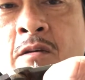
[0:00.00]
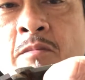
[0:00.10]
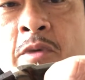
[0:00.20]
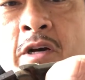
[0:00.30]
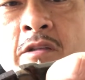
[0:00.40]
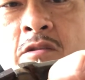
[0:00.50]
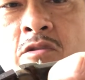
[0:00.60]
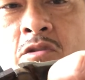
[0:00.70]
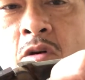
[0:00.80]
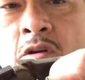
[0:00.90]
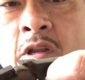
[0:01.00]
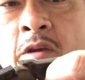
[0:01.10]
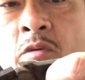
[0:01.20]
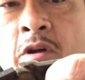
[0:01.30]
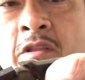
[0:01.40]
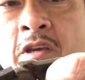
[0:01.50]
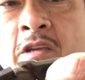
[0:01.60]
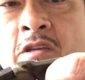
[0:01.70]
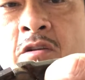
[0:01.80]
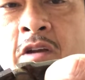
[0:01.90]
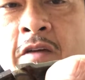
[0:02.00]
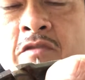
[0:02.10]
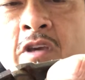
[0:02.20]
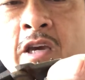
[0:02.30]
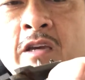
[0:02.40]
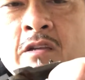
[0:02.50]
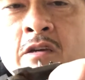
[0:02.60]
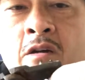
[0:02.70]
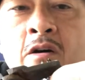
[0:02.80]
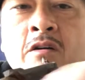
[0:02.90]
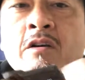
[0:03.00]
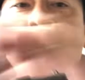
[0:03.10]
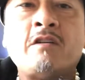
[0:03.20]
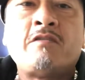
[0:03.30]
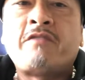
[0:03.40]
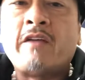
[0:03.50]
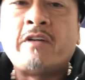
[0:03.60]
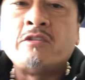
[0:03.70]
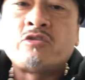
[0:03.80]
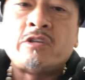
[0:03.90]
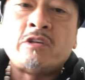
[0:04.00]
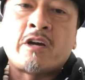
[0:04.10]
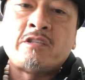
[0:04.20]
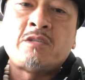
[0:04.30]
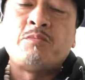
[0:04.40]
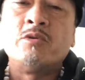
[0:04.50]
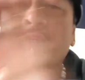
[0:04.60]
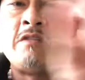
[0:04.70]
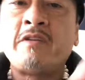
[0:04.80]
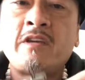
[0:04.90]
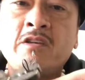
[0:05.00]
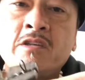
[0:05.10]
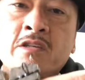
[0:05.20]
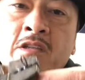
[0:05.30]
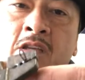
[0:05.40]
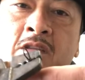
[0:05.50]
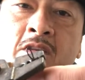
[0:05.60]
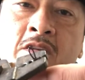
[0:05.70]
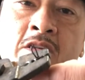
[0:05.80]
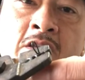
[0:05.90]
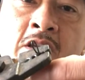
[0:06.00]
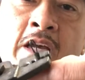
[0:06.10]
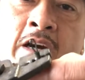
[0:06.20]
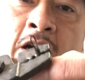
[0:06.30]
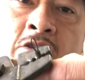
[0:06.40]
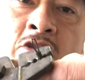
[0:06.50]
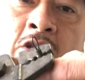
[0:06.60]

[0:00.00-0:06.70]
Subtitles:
but totally worth it. You don't have to get, 500-yard spool of it. You just need like 100